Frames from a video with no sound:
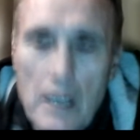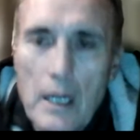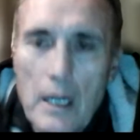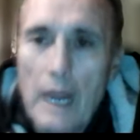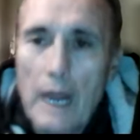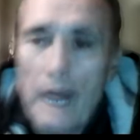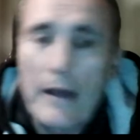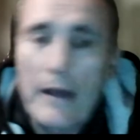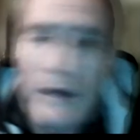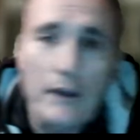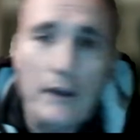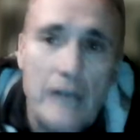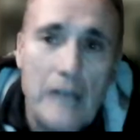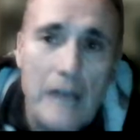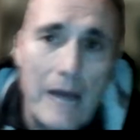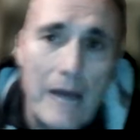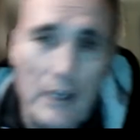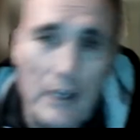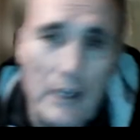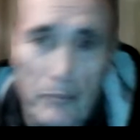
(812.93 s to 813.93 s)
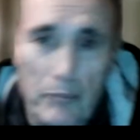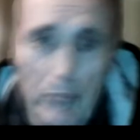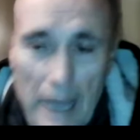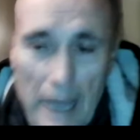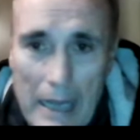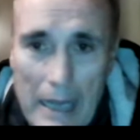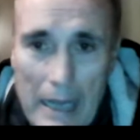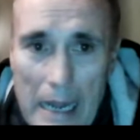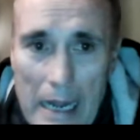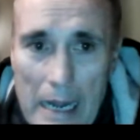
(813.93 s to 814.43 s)
And that is having a
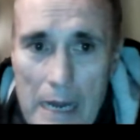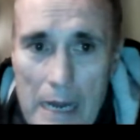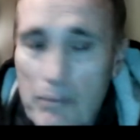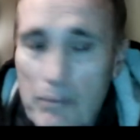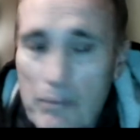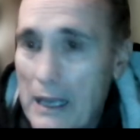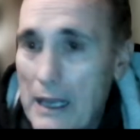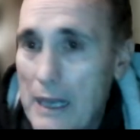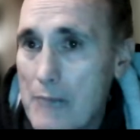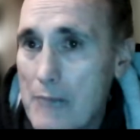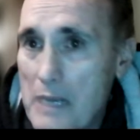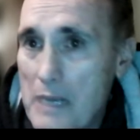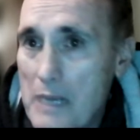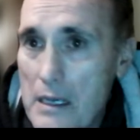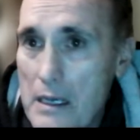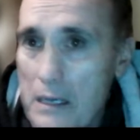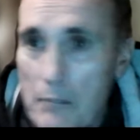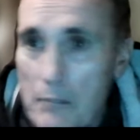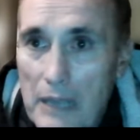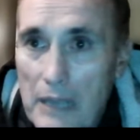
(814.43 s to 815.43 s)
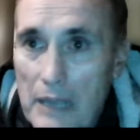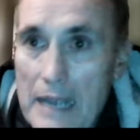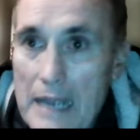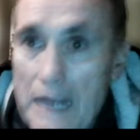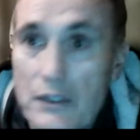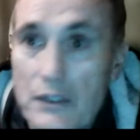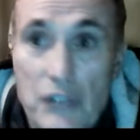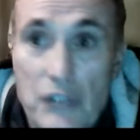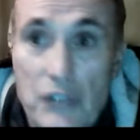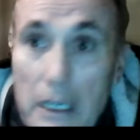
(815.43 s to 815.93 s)
plan A, plan B, and plan
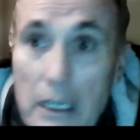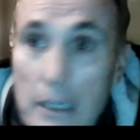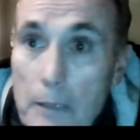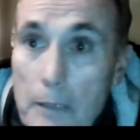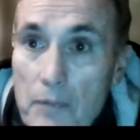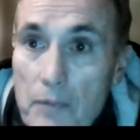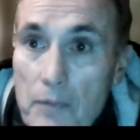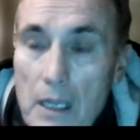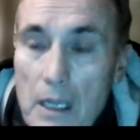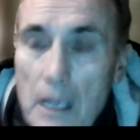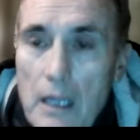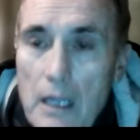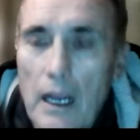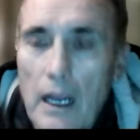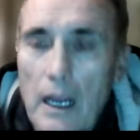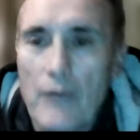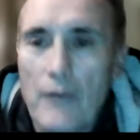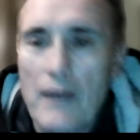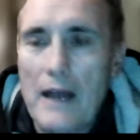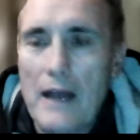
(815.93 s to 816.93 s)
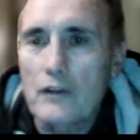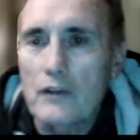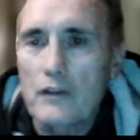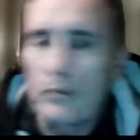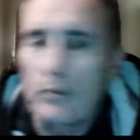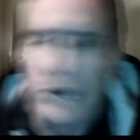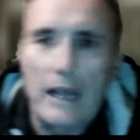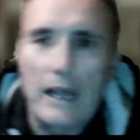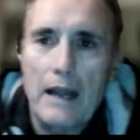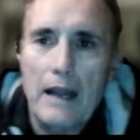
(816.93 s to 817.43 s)
C. And that
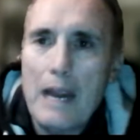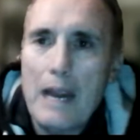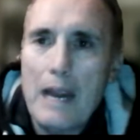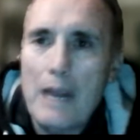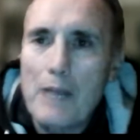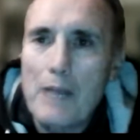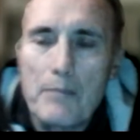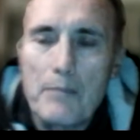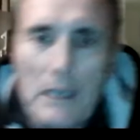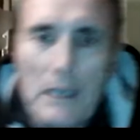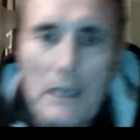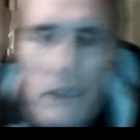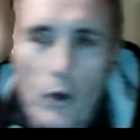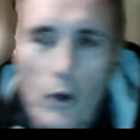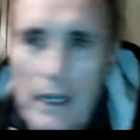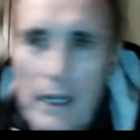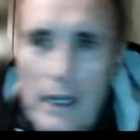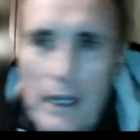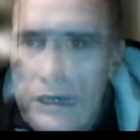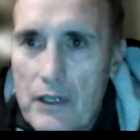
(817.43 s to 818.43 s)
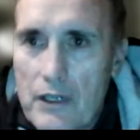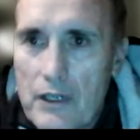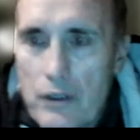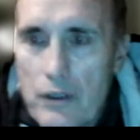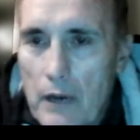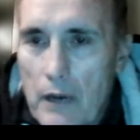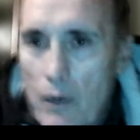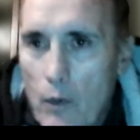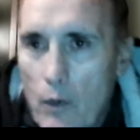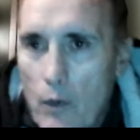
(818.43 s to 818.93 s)
plan A might be, okay, next
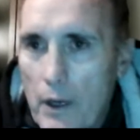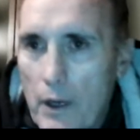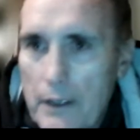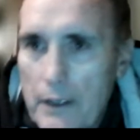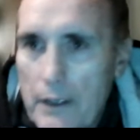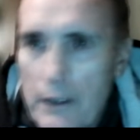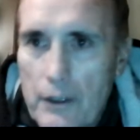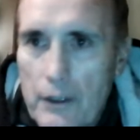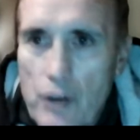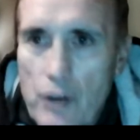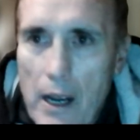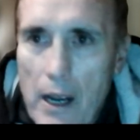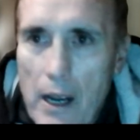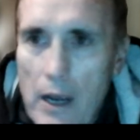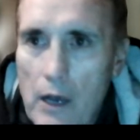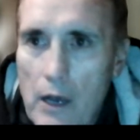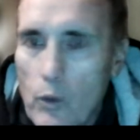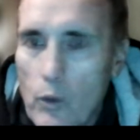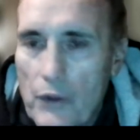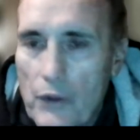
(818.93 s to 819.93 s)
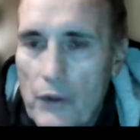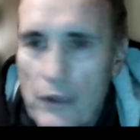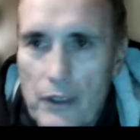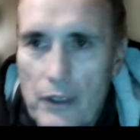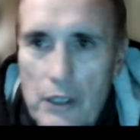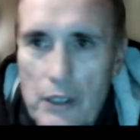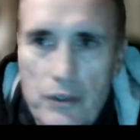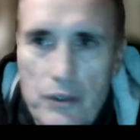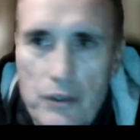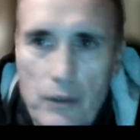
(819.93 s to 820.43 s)
year I want to get a tryout with the
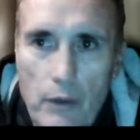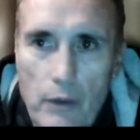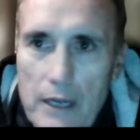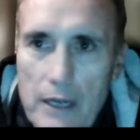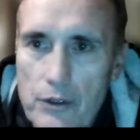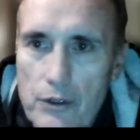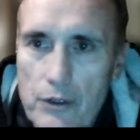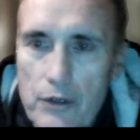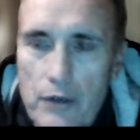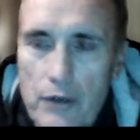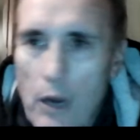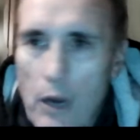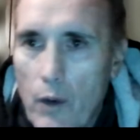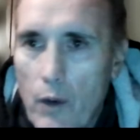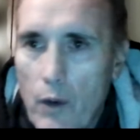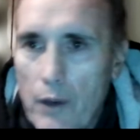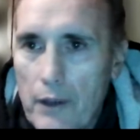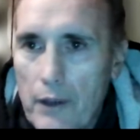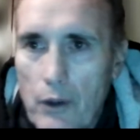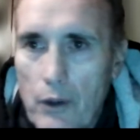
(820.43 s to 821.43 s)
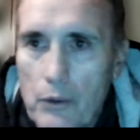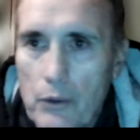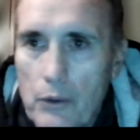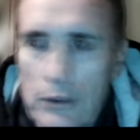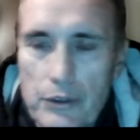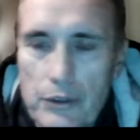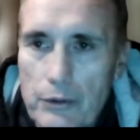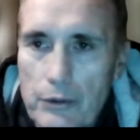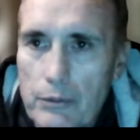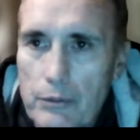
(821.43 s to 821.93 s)
Kitchener Rangers. Or I want to go
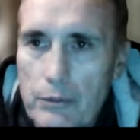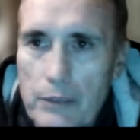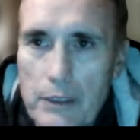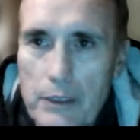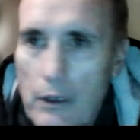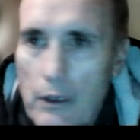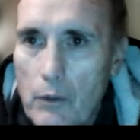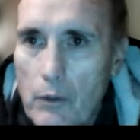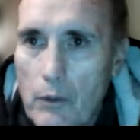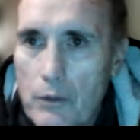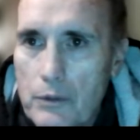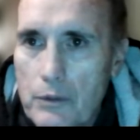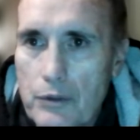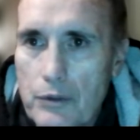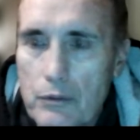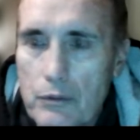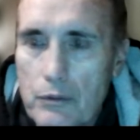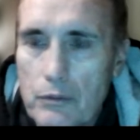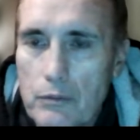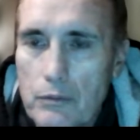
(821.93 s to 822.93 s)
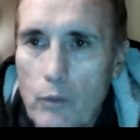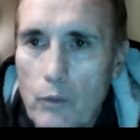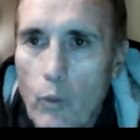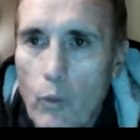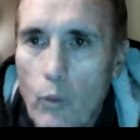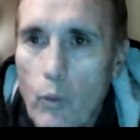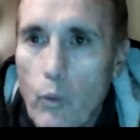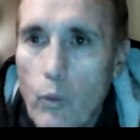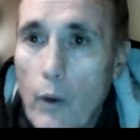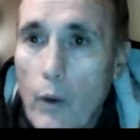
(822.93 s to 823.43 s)
to, you know, to
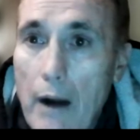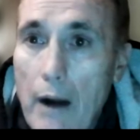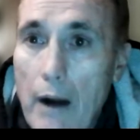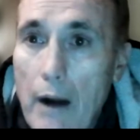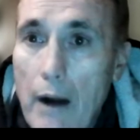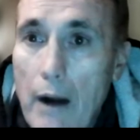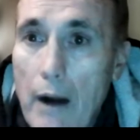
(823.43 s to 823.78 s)
wherever.